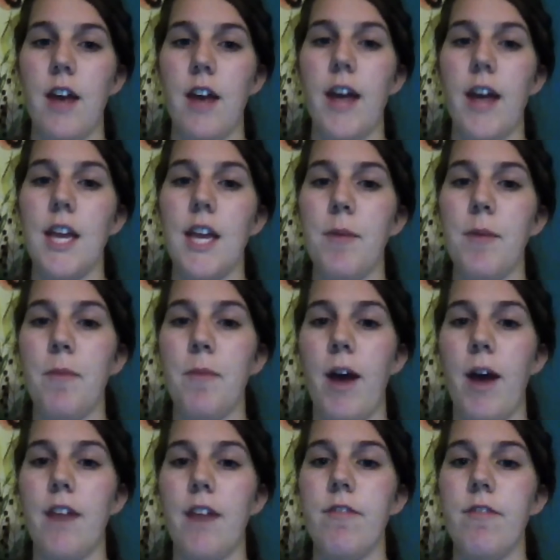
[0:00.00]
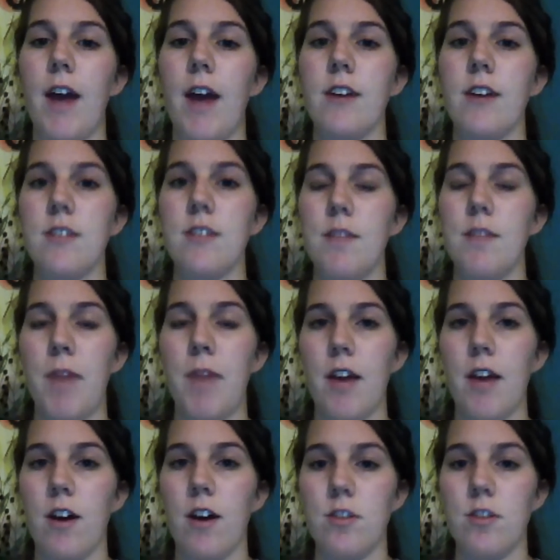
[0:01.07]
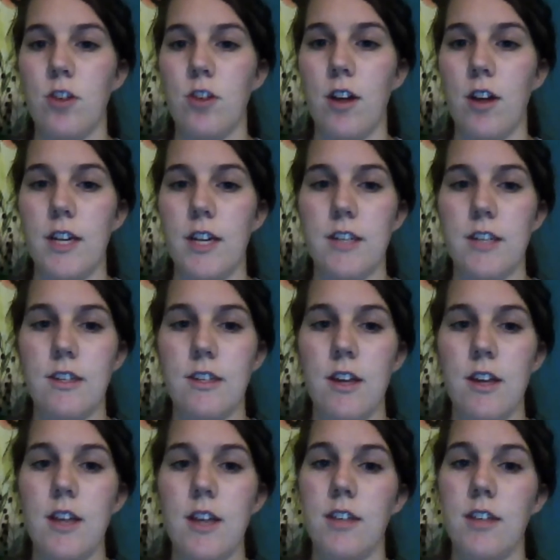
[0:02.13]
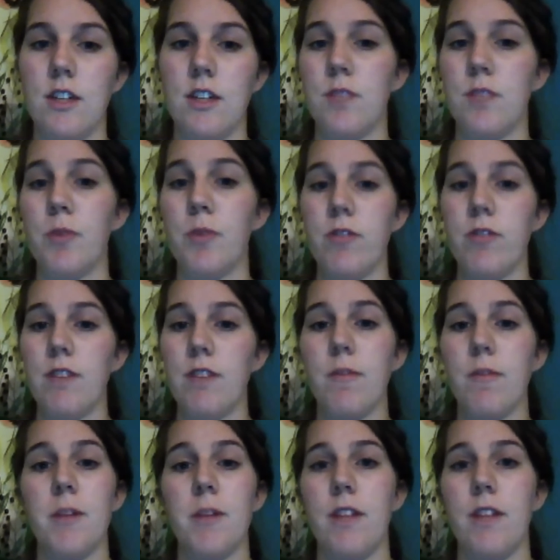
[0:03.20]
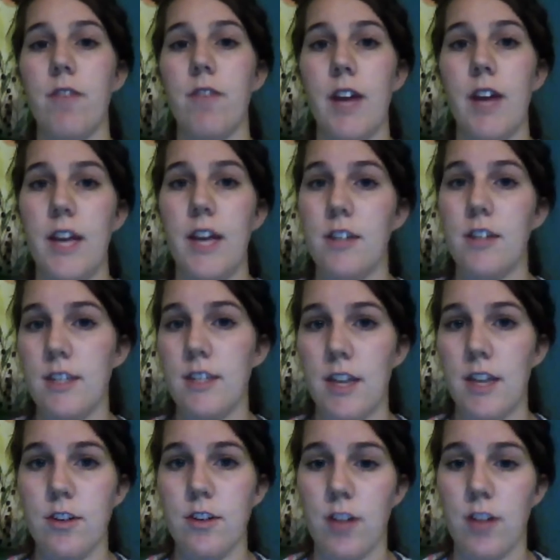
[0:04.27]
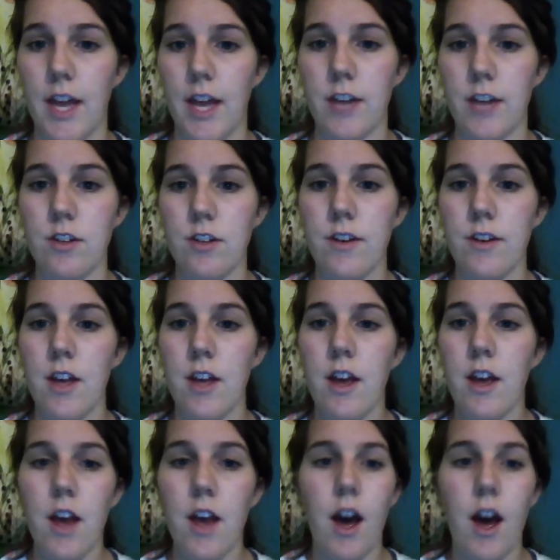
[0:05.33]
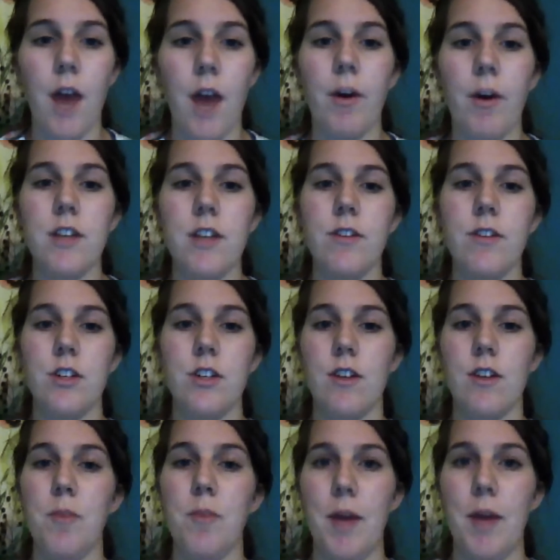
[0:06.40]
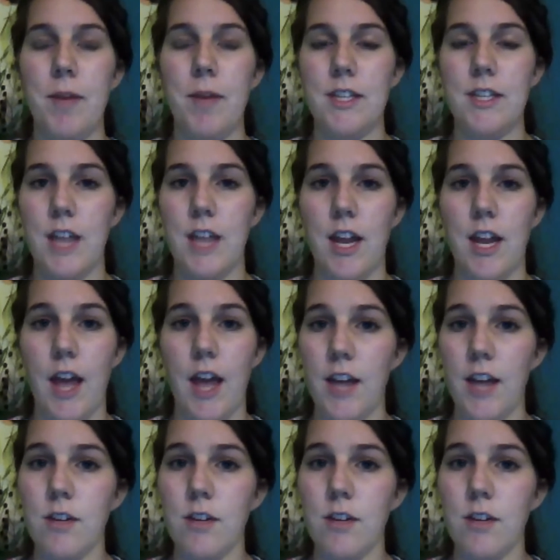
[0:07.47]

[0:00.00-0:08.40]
and keep in mind factors that may cause jaundice, such as bruising from delivery and gestational age. I want to ensure the baby is getting 8 to